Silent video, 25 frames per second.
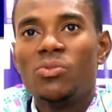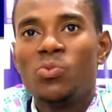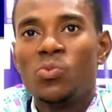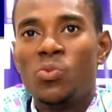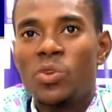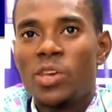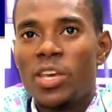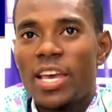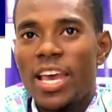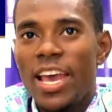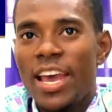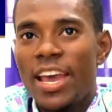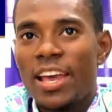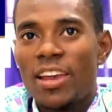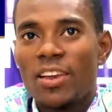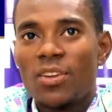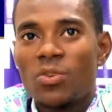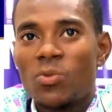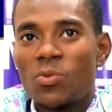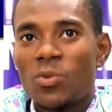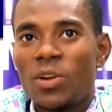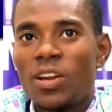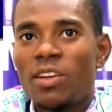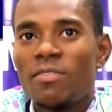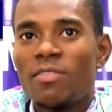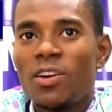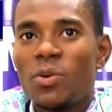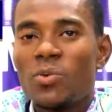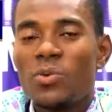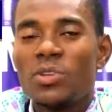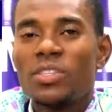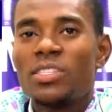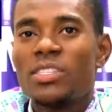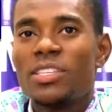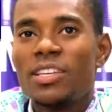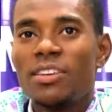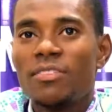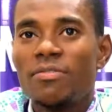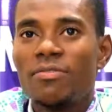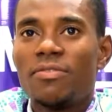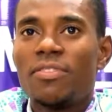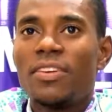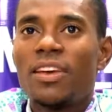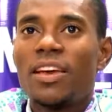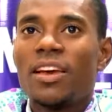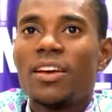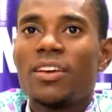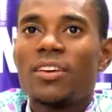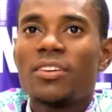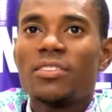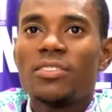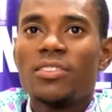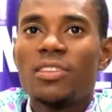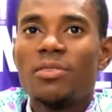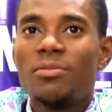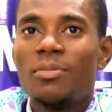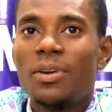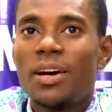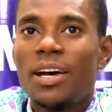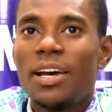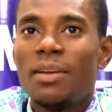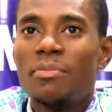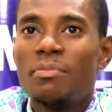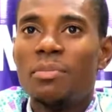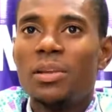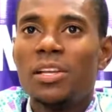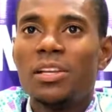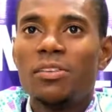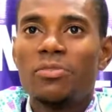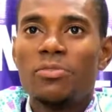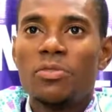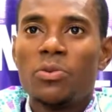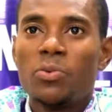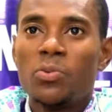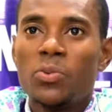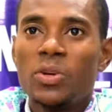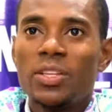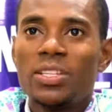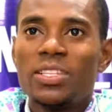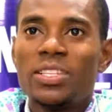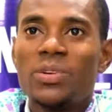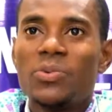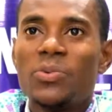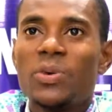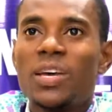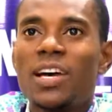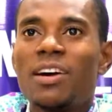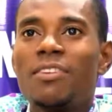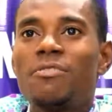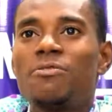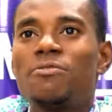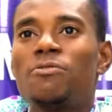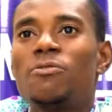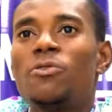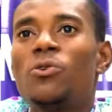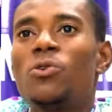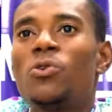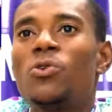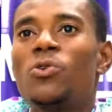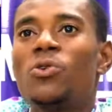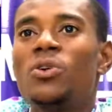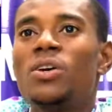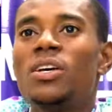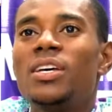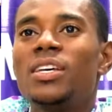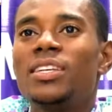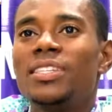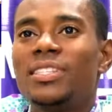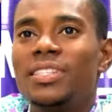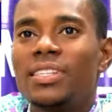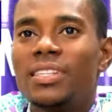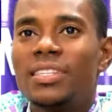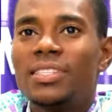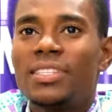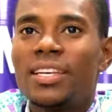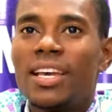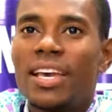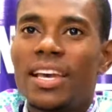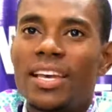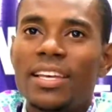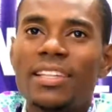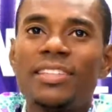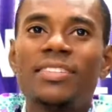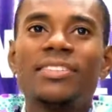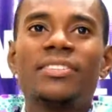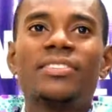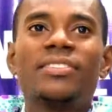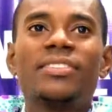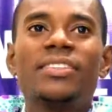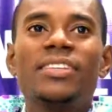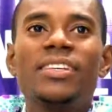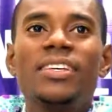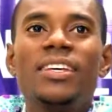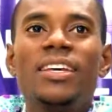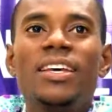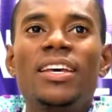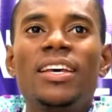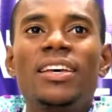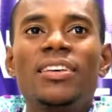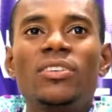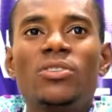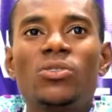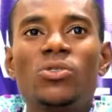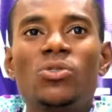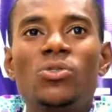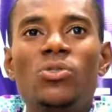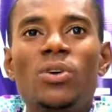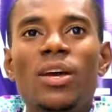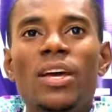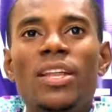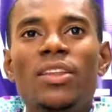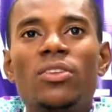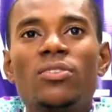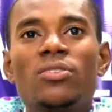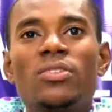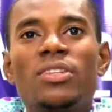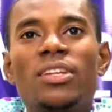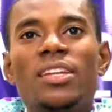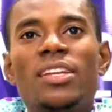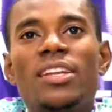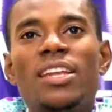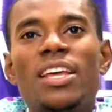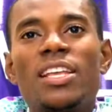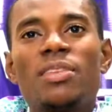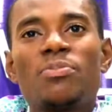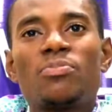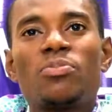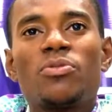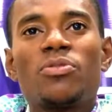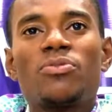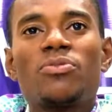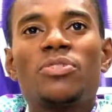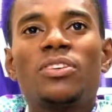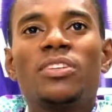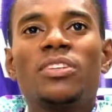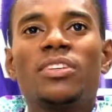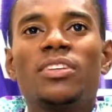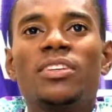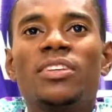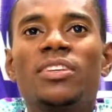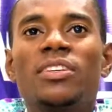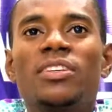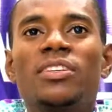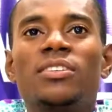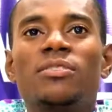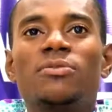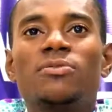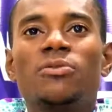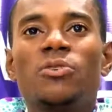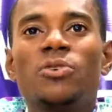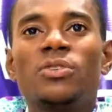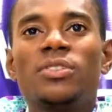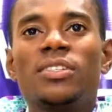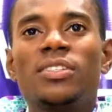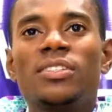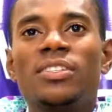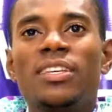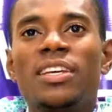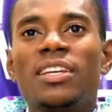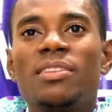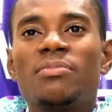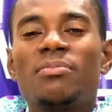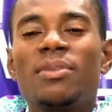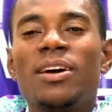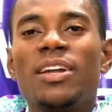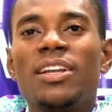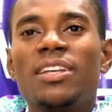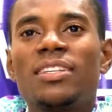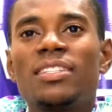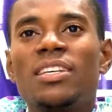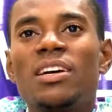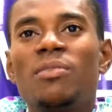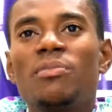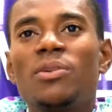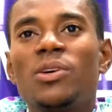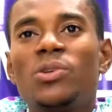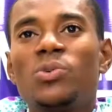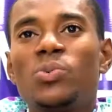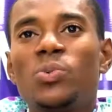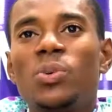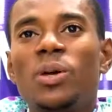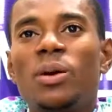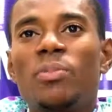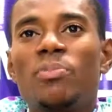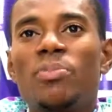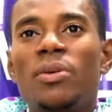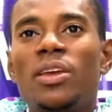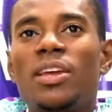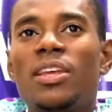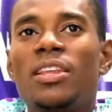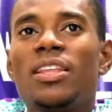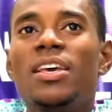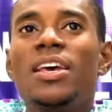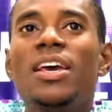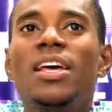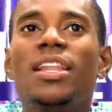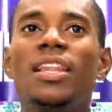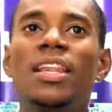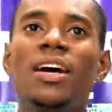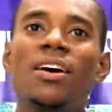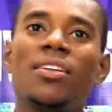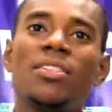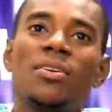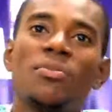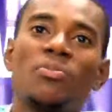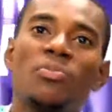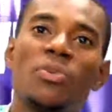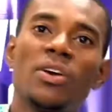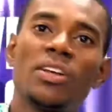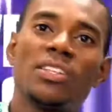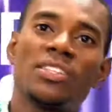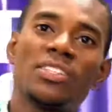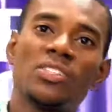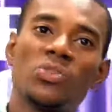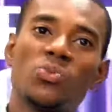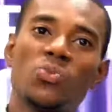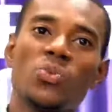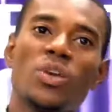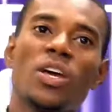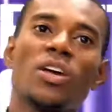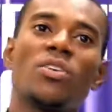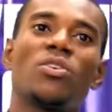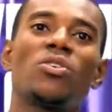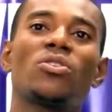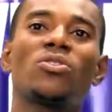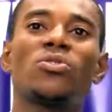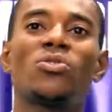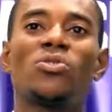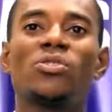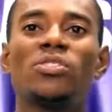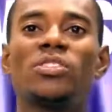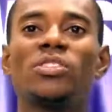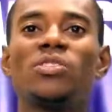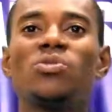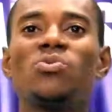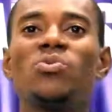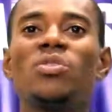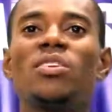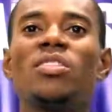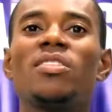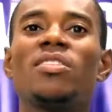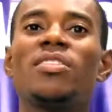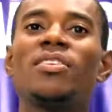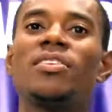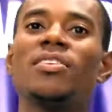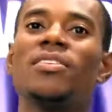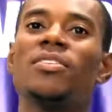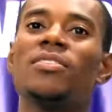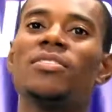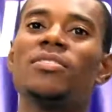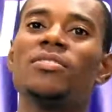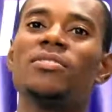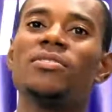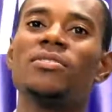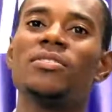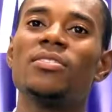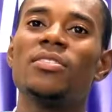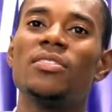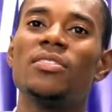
we earn whenever we save a customer a minute from waiting. We have 468. So, and the net profit is 468 minus how much we are paying. Now the point is we are not considering the